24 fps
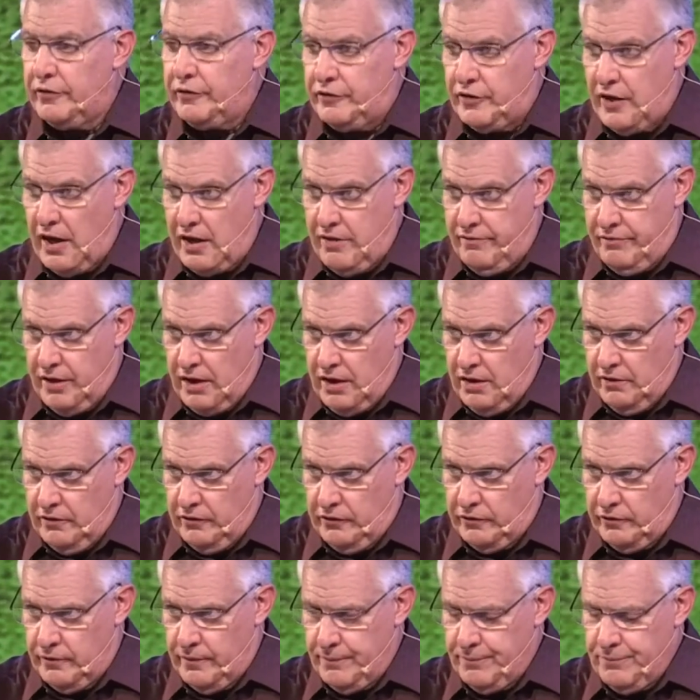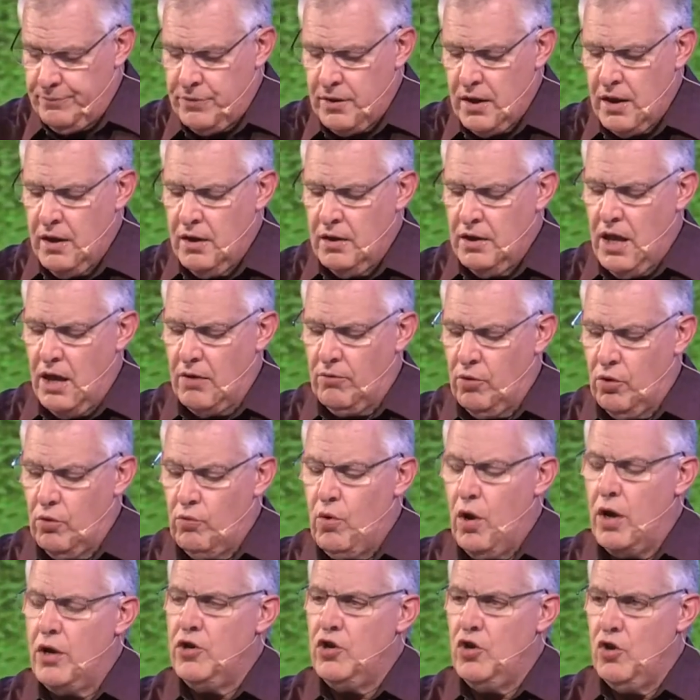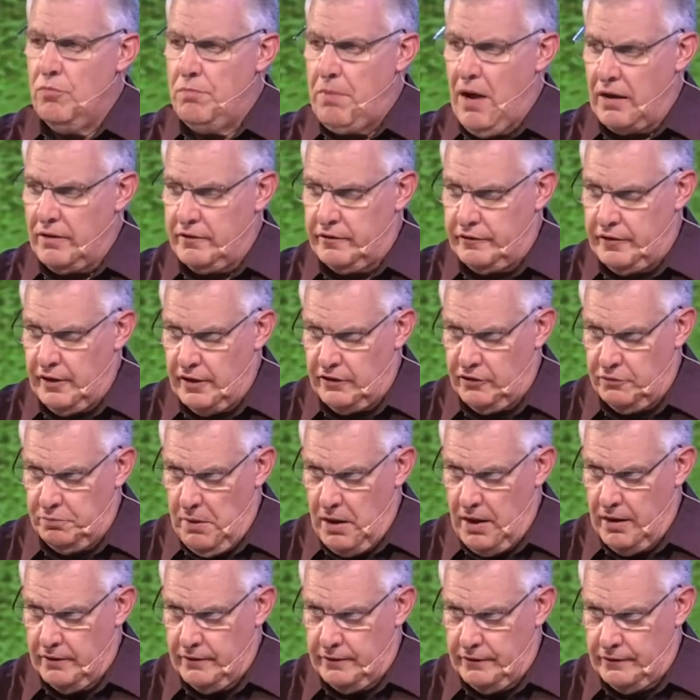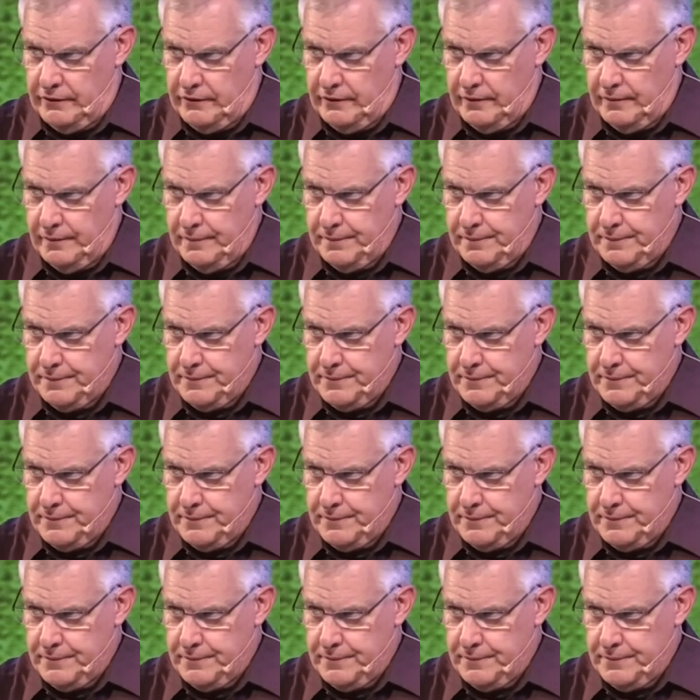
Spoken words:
of savings that will run you about 6 months.